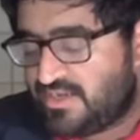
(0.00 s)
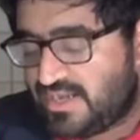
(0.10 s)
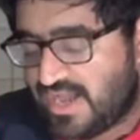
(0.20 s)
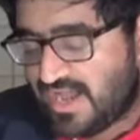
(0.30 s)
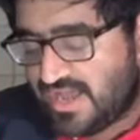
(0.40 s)

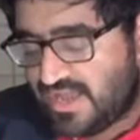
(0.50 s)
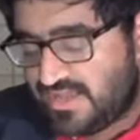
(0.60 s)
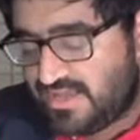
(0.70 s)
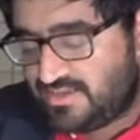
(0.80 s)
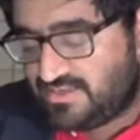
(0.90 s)
uh,
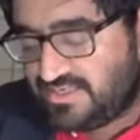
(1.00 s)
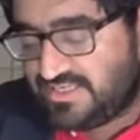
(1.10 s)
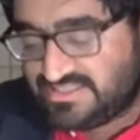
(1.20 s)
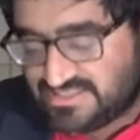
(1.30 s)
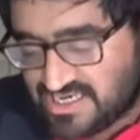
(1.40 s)

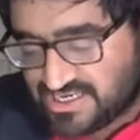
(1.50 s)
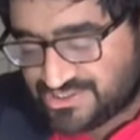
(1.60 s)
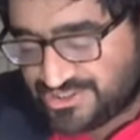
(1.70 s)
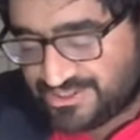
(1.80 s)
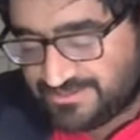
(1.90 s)

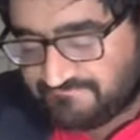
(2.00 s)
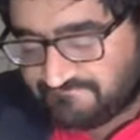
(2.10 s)
exists